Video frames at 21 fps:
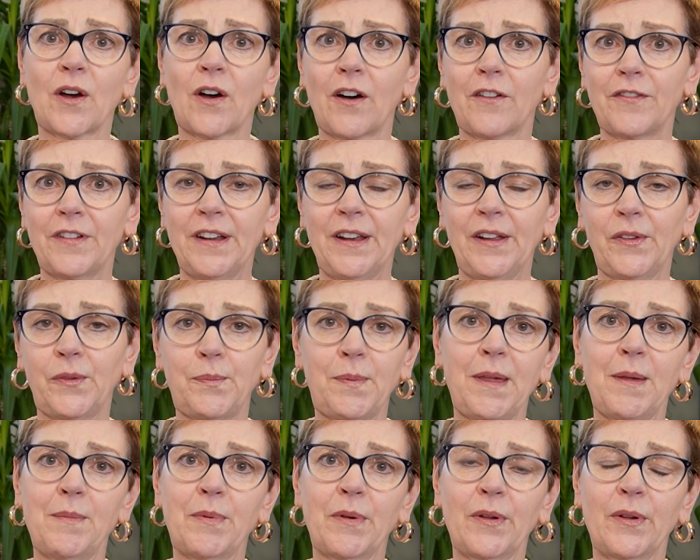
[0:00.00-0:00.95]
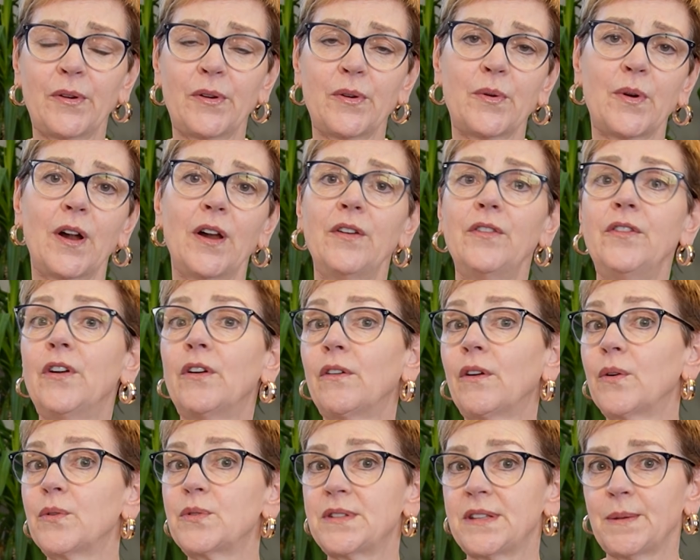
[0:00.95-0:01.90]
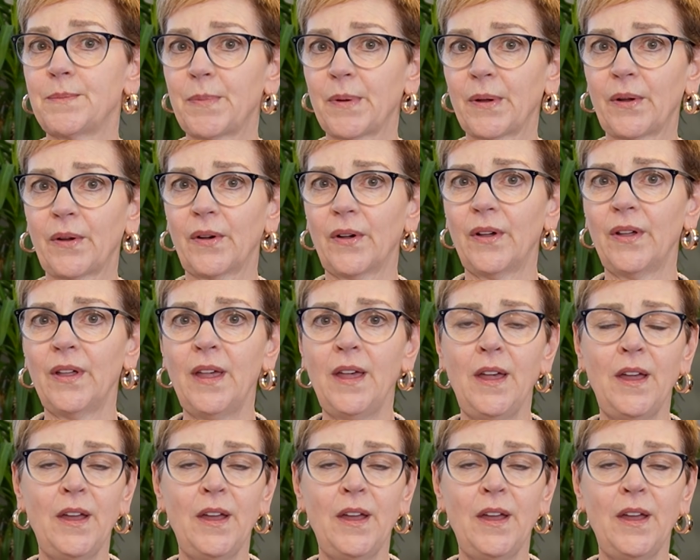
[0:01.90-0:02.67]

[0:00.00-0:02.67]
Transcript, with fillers: often as people who are neurotypical,